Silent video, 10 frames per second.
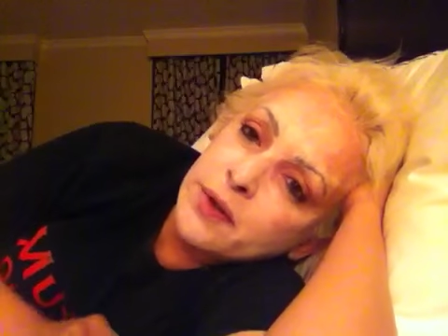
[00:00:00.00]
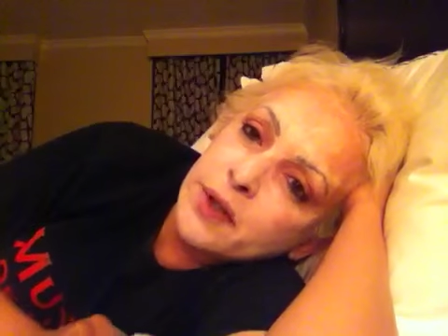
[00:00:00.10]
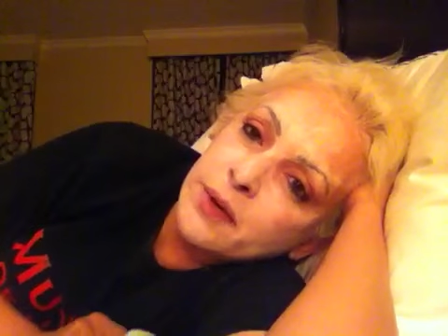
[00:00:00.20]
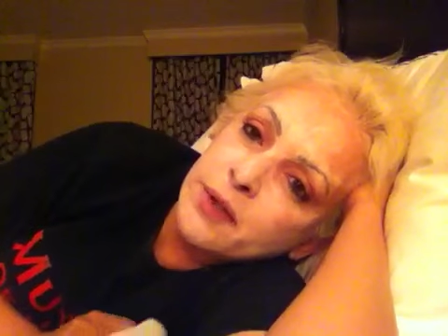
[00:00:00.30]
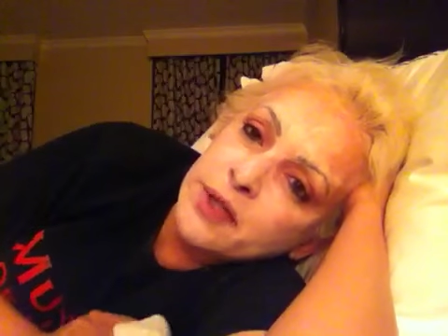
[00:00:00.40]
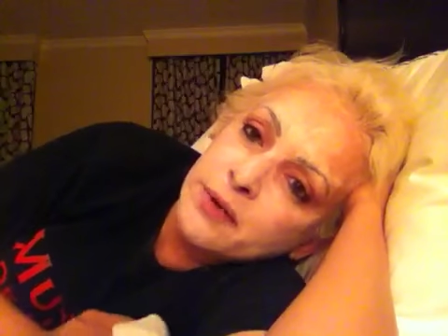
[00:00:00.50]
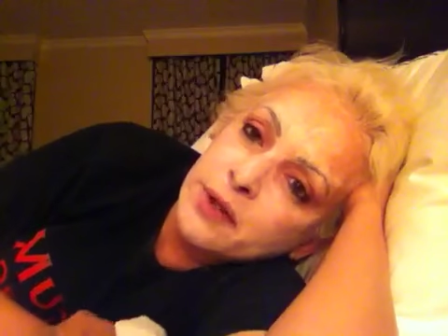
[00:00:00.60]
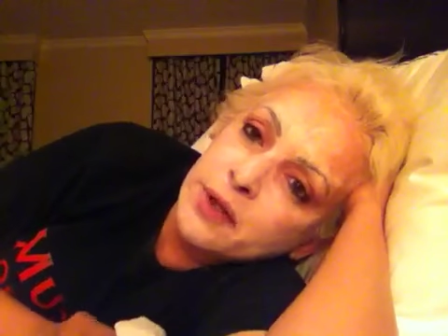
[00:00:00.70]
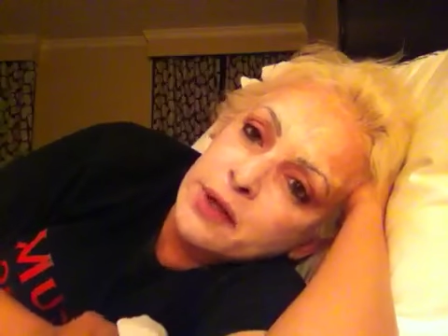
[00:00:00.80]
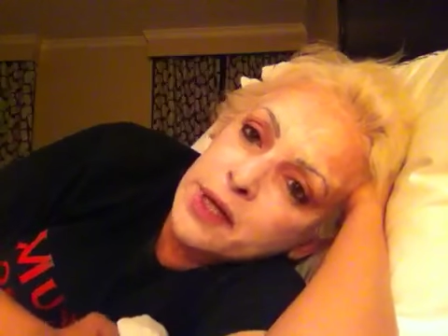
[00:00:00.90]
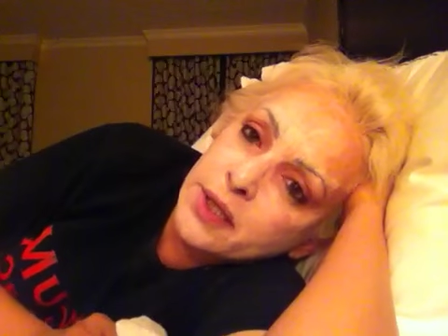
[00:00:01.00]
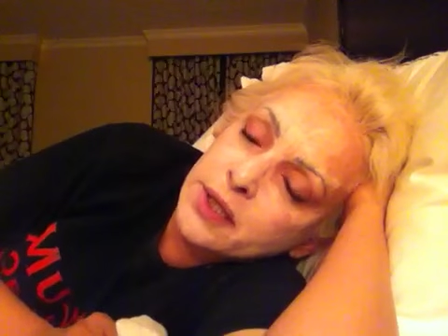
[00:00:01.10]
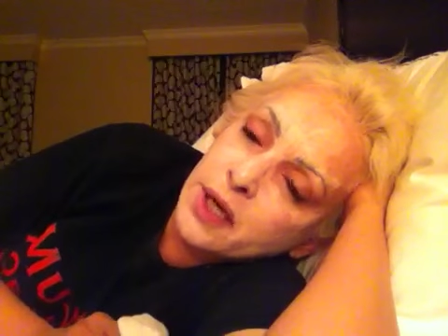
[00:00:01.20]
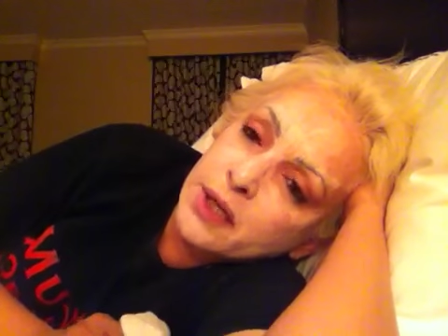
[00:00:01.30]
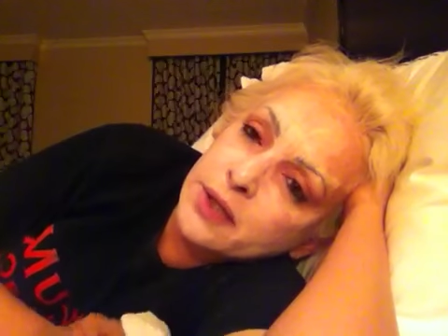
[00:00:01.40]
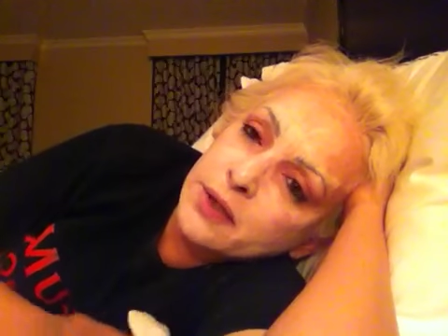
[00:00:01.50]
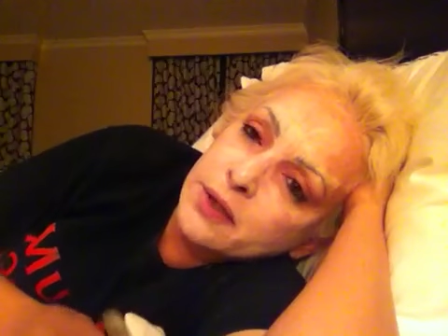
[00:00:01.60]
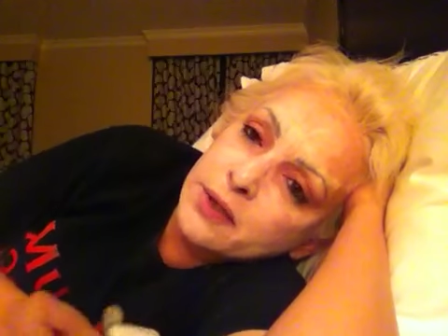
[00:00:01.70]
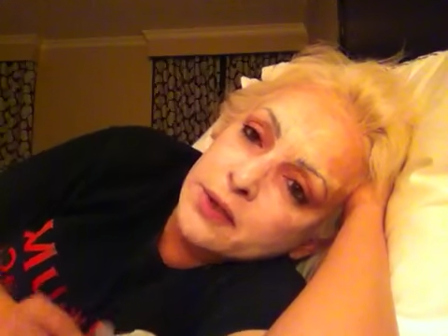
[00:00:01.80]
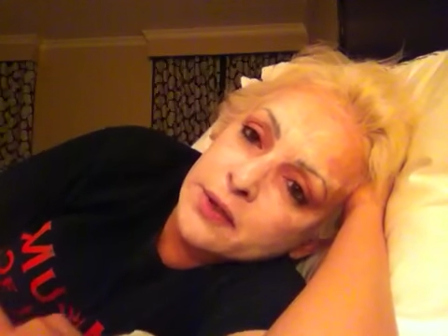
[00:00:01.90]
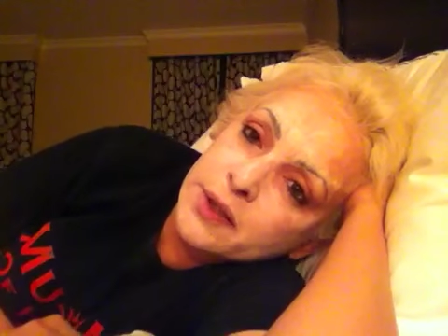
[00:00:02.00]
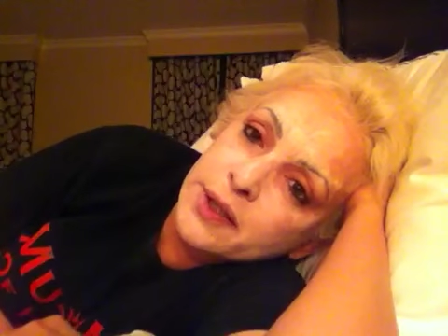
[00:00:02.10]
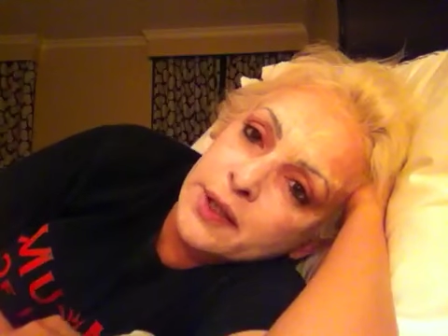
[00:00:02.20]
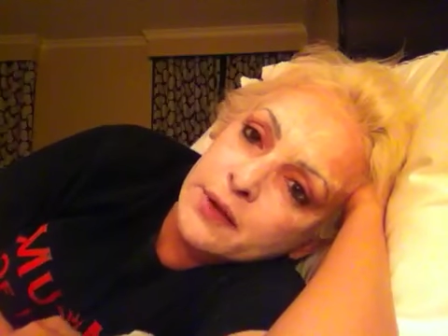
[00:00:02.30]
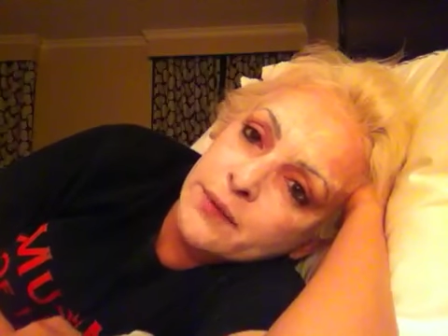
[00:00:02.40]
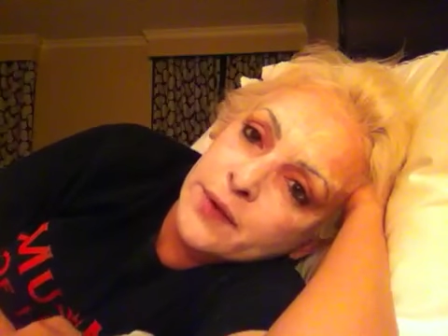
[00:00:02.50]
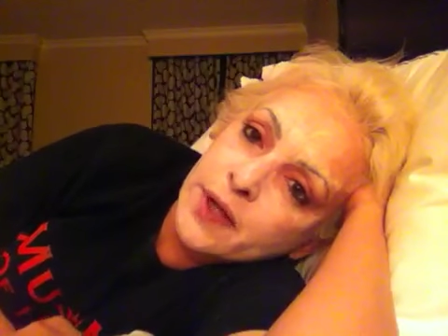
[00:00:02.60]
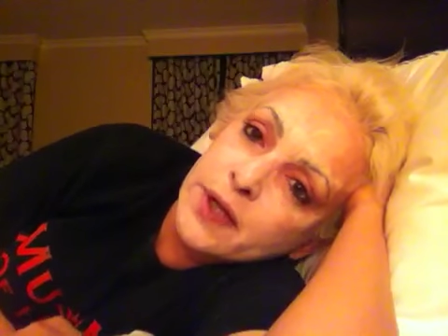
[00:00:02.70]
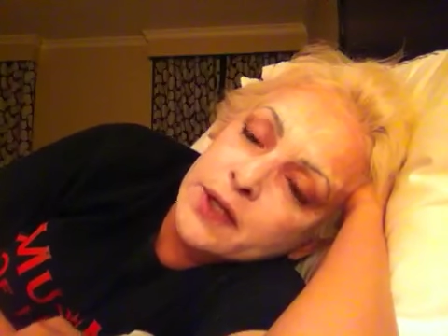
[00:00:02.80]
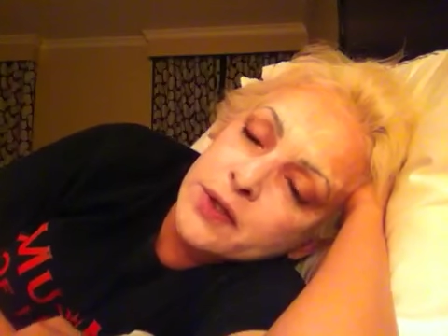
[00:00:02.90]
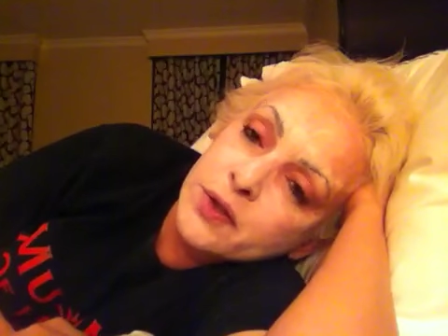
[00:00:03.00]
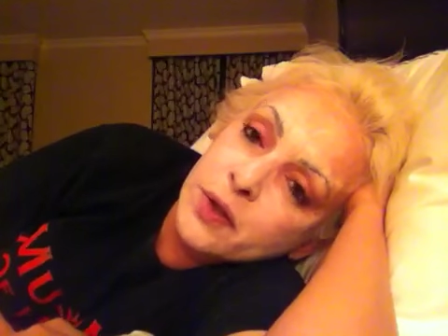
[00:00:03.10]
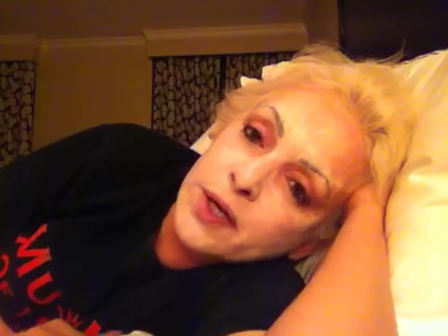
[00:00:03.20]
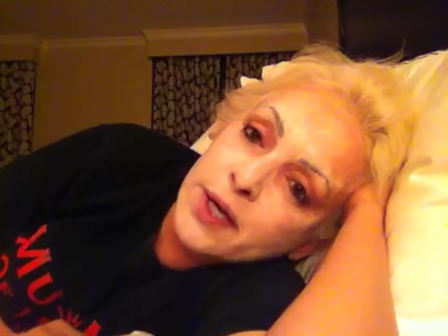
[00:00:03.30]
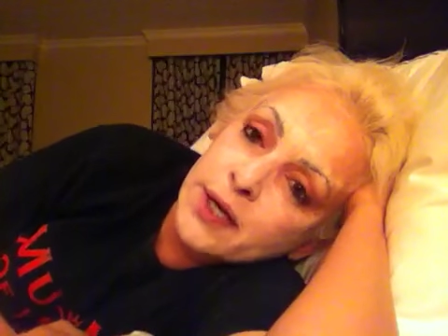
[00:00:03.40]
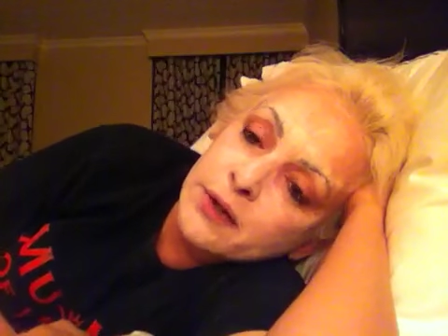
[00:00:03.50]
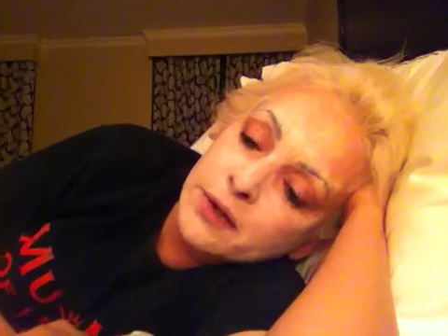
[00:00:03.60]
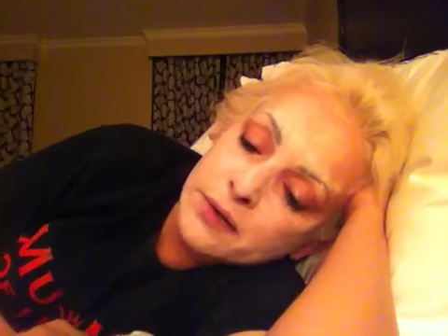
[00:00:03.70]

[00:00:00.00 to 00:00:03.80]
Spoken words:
I wish you would go to the doctor and get sorted out.